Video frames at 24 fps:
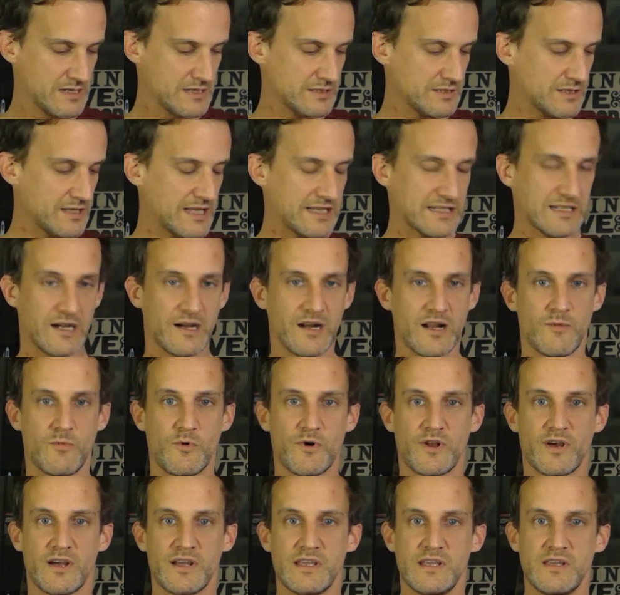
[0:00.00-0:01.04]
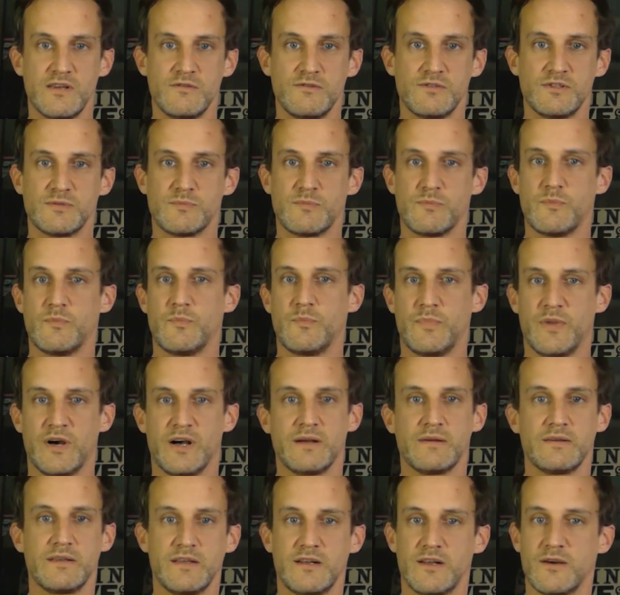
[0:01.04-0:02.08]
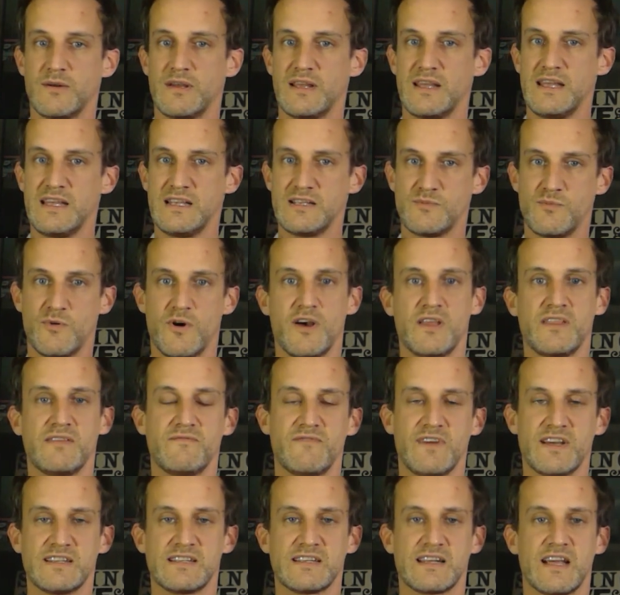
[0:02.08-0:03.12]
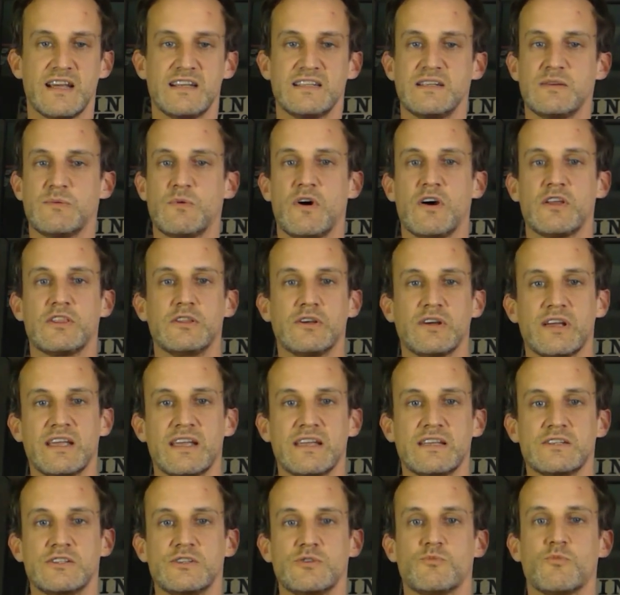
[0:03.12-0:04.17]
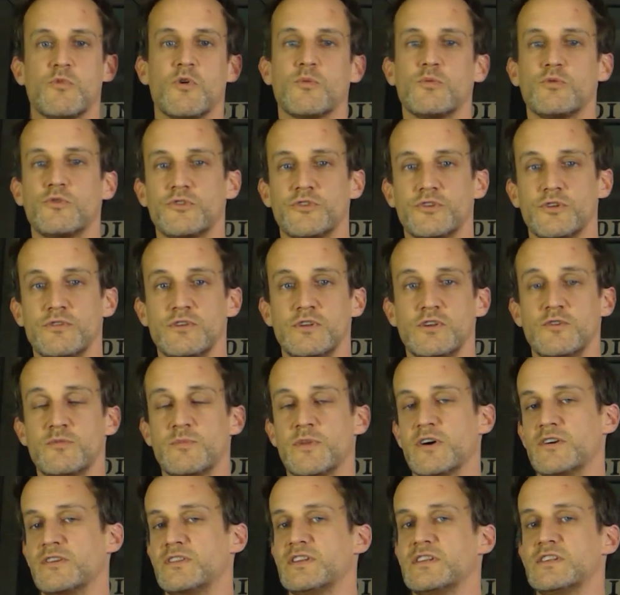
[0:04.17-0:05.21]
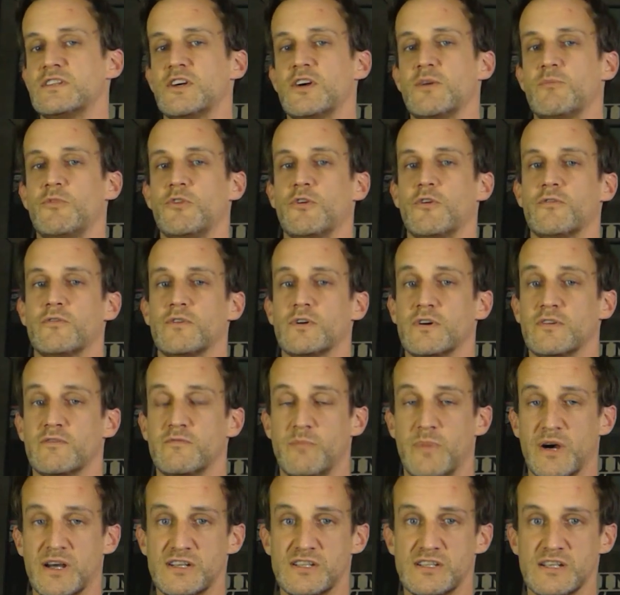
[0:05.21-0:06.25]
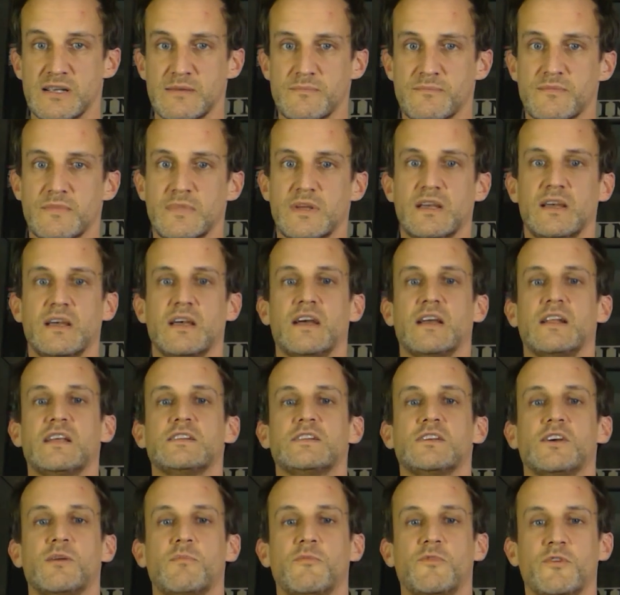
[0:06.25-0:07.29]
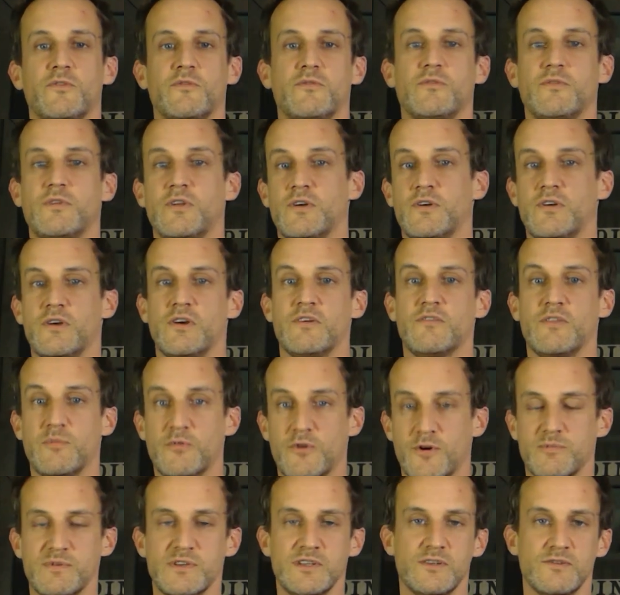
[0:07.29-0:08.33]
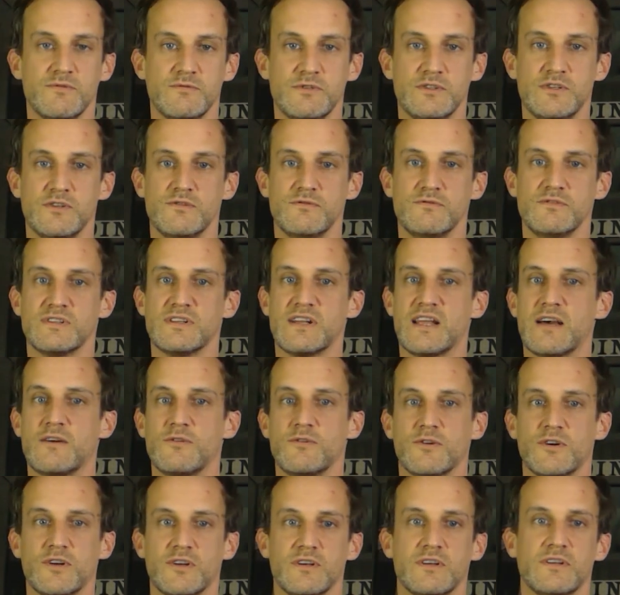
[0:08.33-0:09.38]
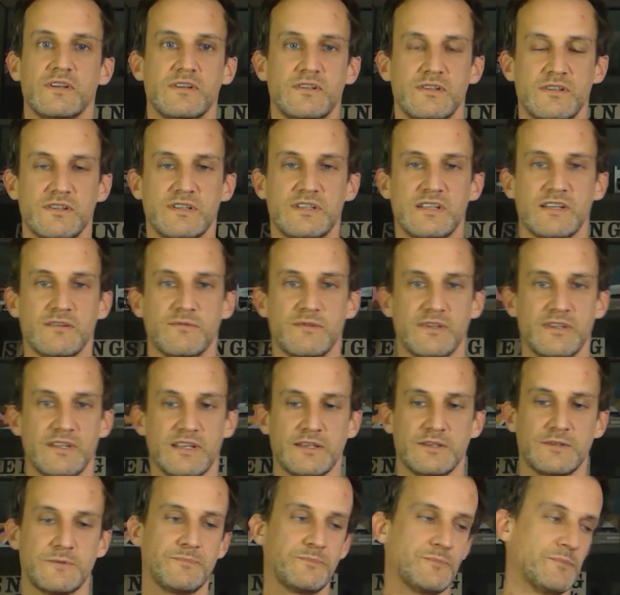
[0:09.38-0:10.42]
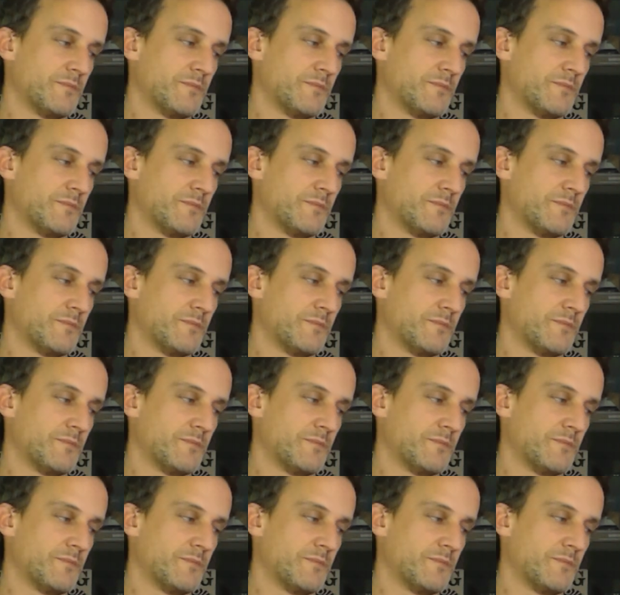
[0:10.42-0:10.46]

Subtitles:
So that's kind of what I use, but it's worth investigating, worth looking into what will suit you, both in terms of budget and in terms of the property you use and how you're going to deal with things.